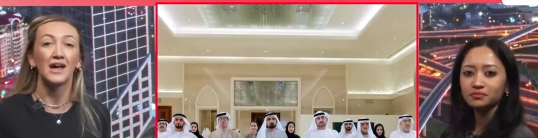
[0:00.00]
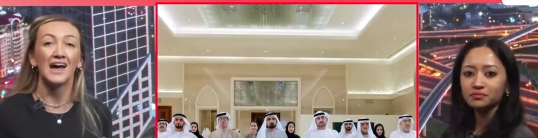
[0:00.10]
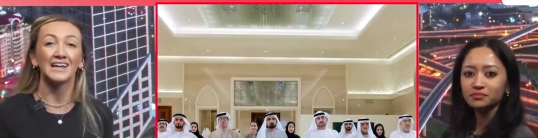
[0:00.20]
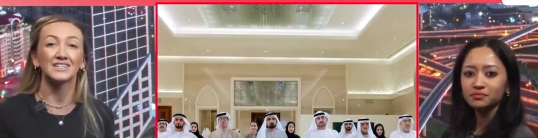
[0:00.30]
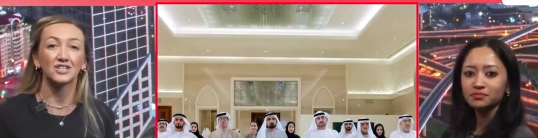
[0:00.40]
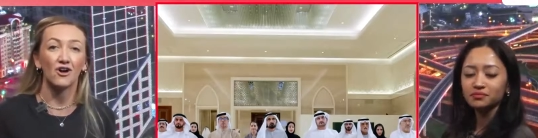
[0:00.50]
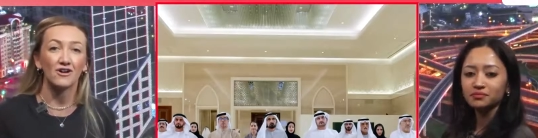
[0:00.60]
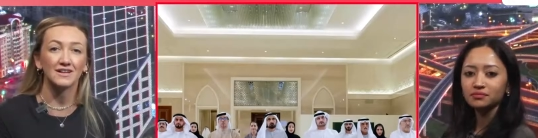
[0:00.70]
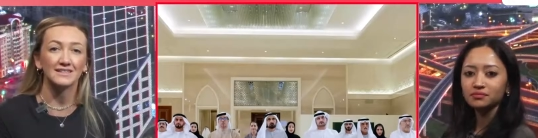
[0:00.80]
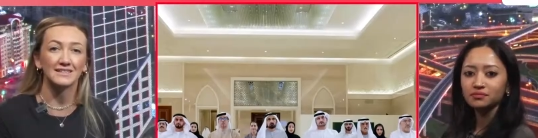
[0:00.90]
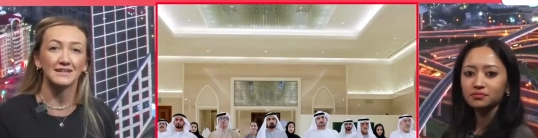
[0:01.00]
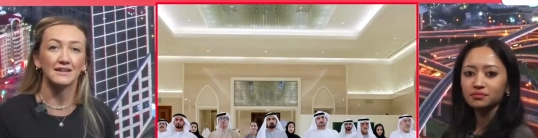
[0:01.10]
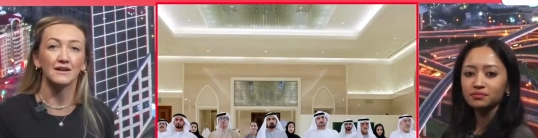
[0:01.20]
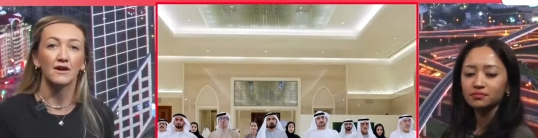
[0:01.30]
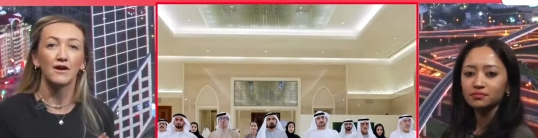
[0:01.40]
Speaker 1: and target setting
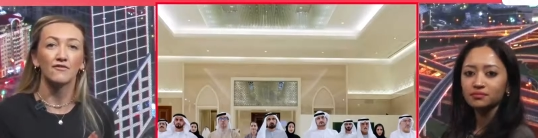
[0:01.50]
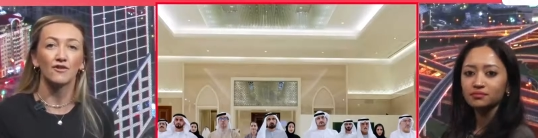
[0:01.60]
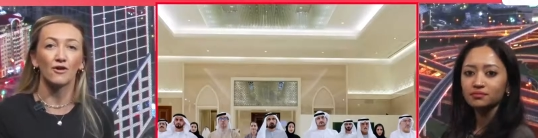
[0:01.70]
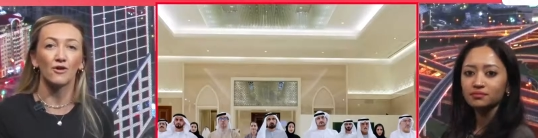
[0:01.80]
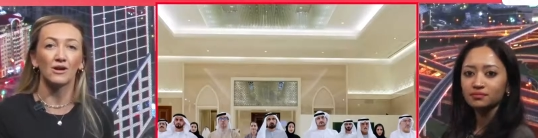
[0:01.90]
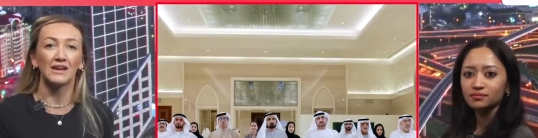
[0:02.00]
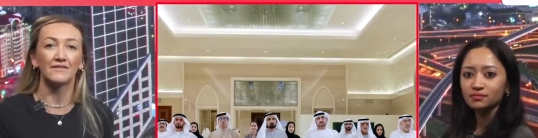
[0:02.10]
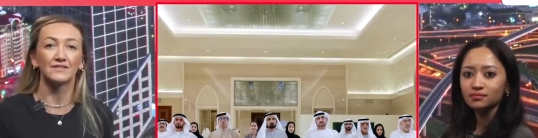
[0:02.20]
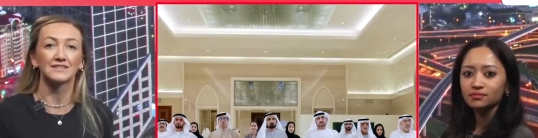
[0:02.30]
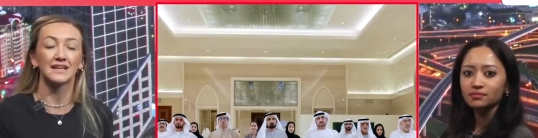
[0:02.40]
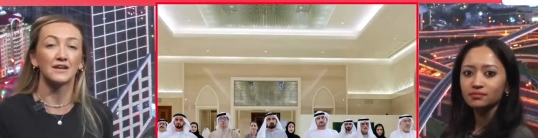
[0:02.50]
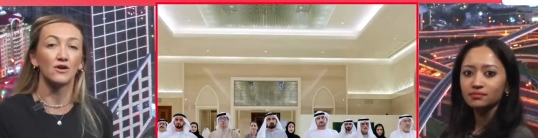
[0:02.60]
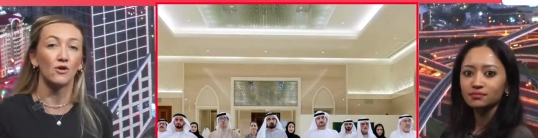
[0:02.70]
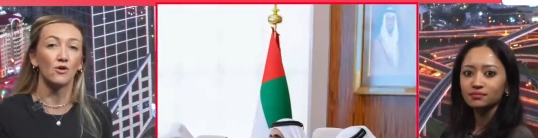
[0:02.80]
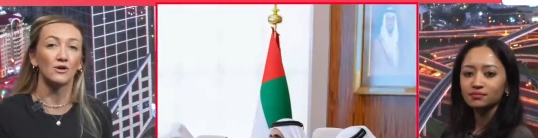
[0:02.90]
for all levels and
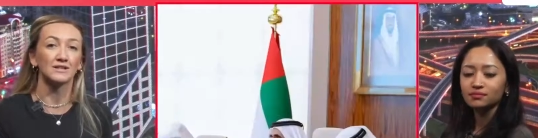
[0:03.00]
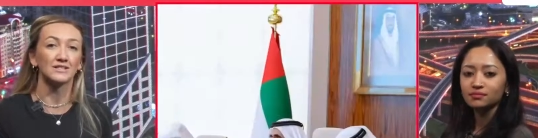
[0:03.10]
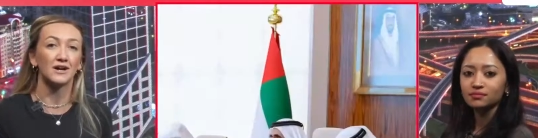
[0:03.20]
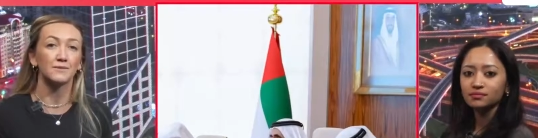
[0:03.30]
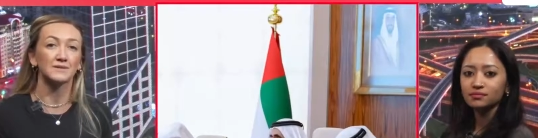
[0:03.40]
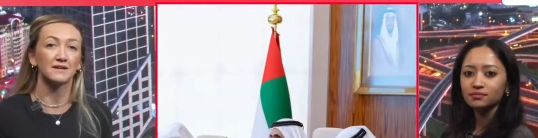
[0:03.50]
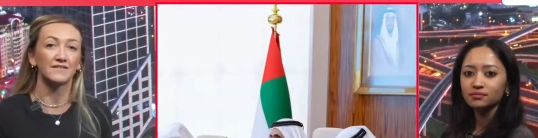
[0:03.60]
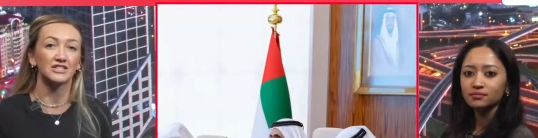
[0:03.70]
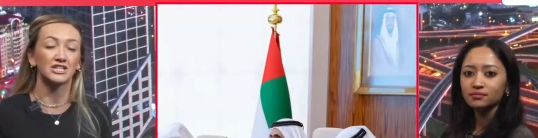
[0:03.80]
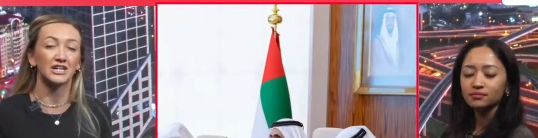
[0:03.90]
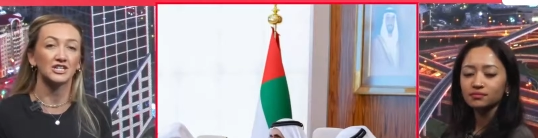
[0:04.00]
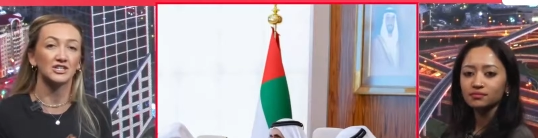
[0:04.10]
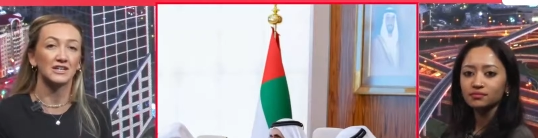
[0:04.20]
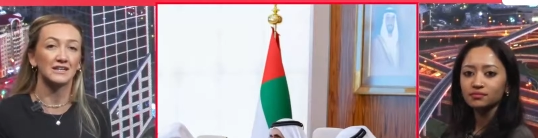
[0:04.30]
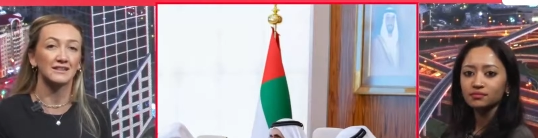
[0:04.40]
all types of education
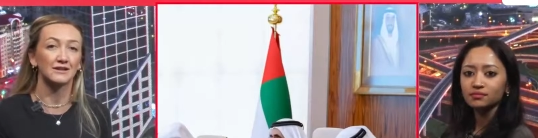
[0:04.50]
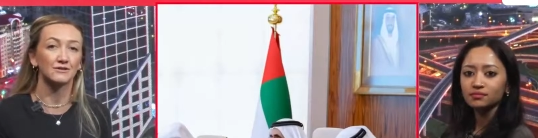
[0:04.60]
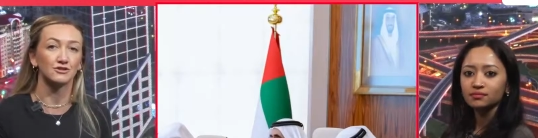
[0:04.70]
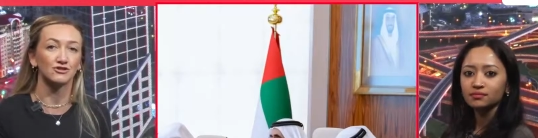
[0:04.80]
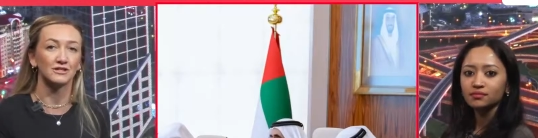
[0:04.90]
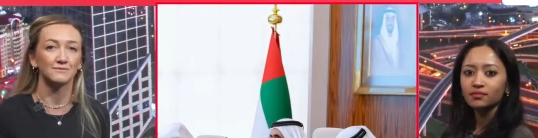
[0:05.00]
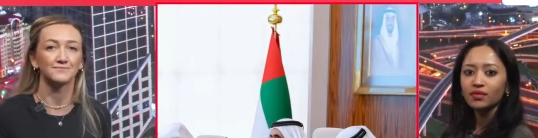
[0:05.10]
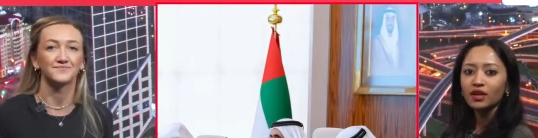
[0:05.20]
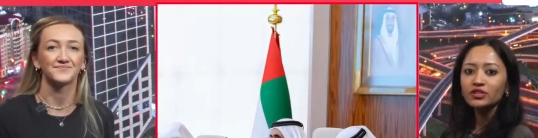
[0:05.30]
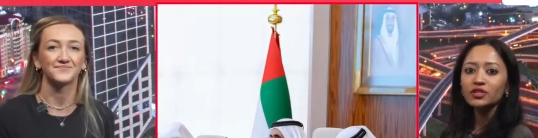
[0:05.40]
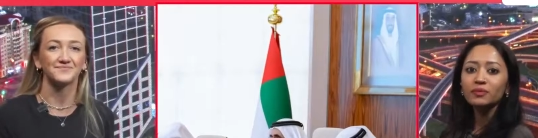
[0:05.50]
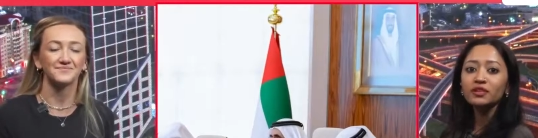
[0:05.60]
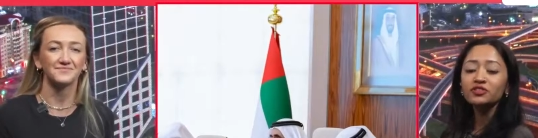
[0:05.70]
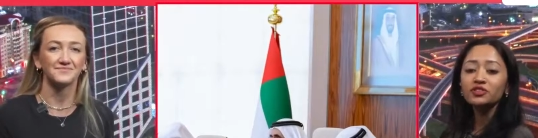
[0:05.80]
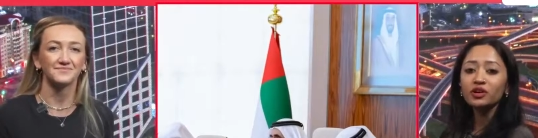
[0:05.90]
in the country.
Speaker 2: So the ministry
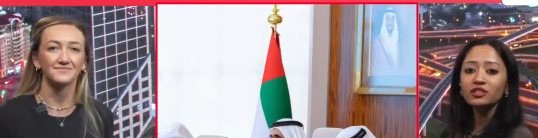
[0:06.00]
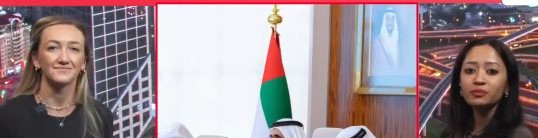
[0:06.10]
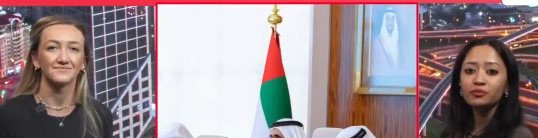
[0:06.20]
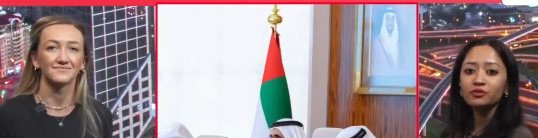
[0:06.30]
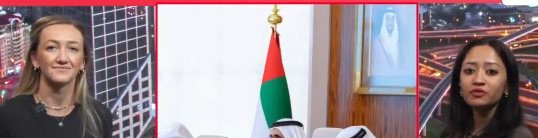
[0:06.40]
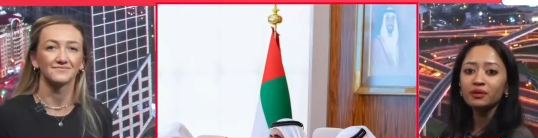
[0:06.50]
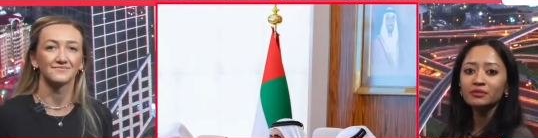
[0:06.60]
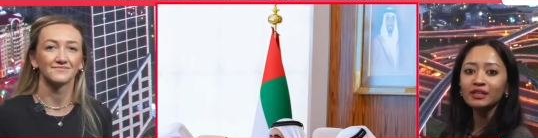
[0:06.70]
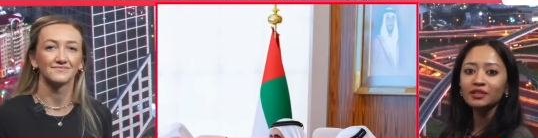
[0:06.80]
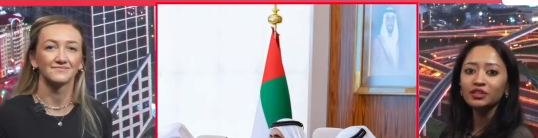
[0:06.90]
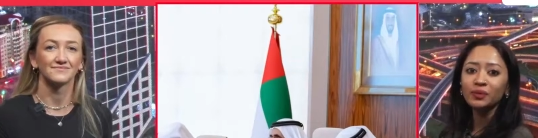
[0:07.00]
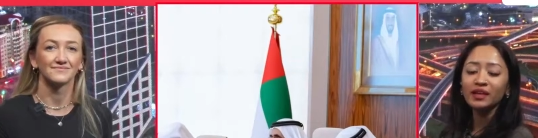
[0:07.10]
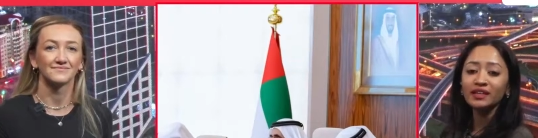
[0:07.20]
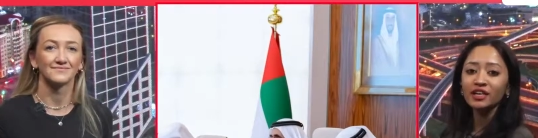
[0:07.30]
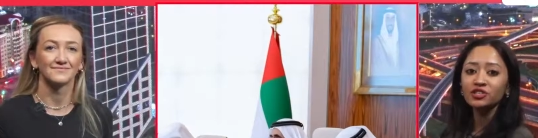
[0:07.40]
also approved the updated UAE
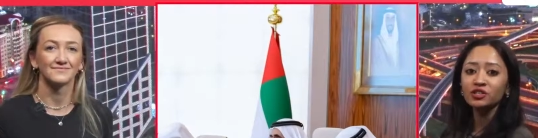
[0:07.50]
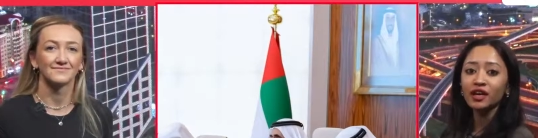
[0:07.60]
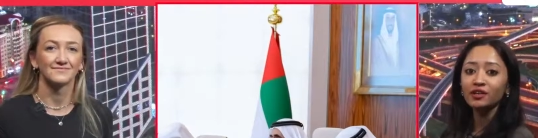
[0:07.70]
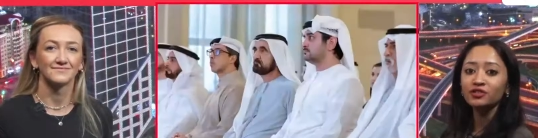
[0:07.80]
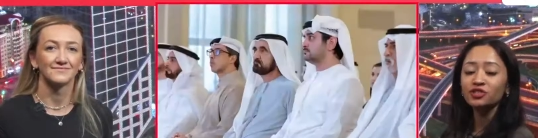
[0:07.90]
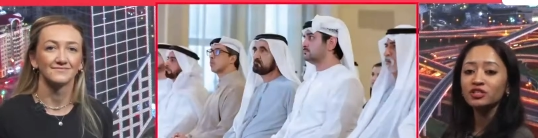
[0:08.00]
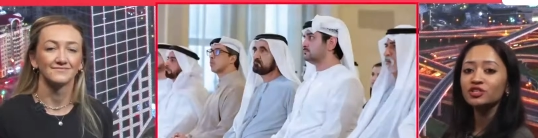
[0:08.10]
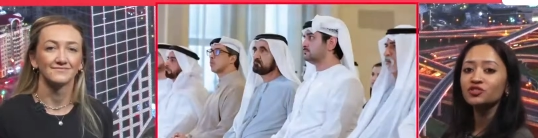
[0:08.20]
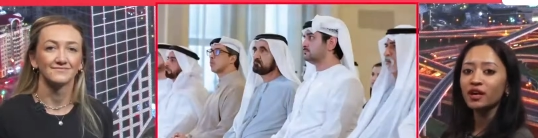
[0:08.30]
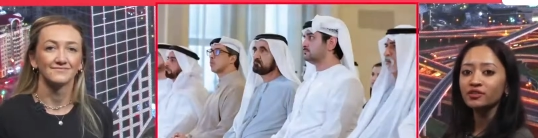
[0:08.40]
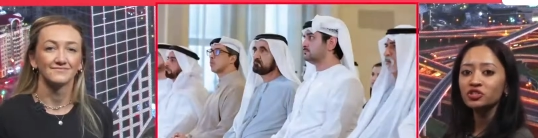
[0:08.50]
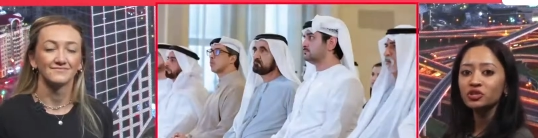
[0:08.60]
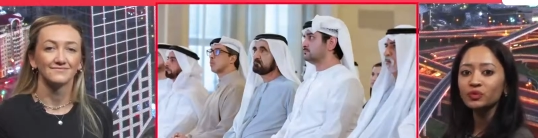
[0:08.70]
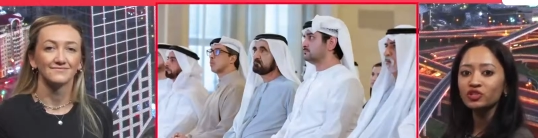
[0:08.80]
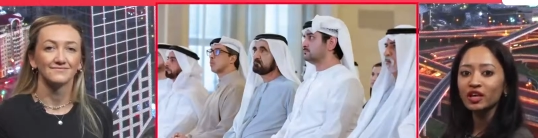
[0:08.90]
National Energy Strategy, which
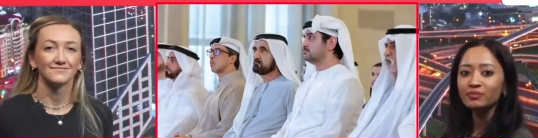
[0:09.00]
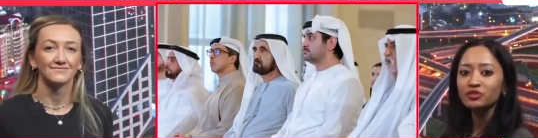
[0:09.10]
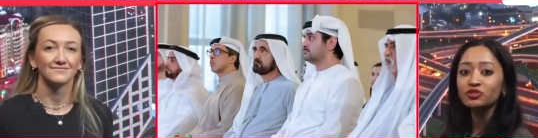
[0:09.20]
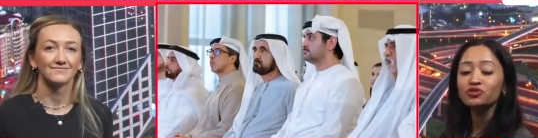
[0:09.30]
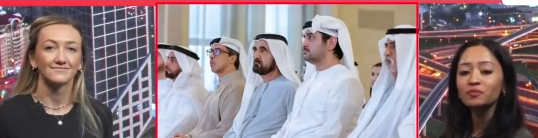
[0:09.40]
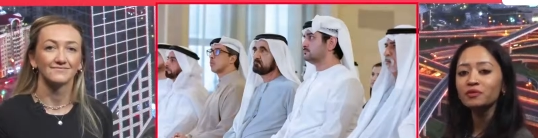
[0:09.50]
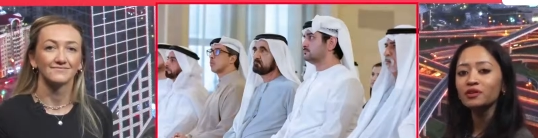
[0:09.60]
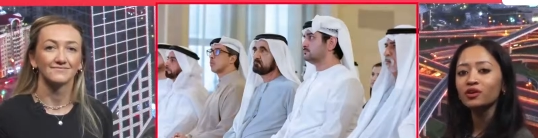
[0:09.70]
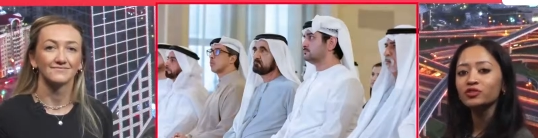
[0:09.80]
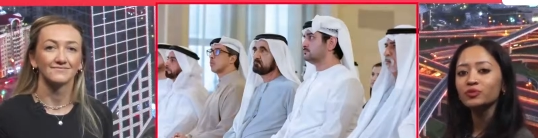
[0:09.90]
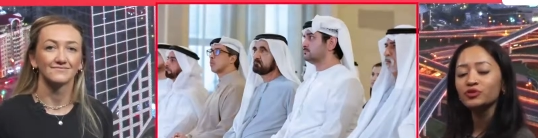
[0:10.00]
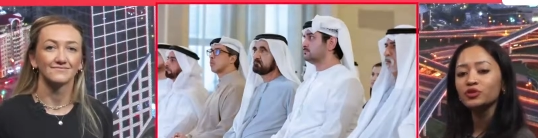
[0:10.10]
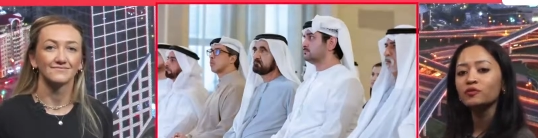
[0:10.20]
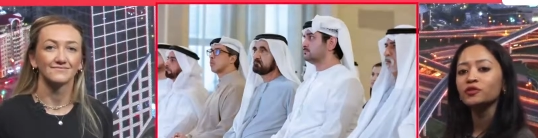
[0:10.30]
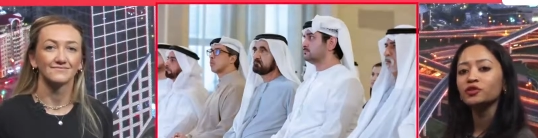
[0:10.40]
aims to triple the contribution of
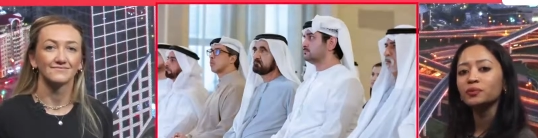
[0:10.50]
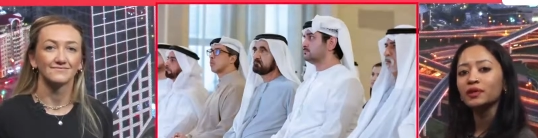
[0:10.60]
renewable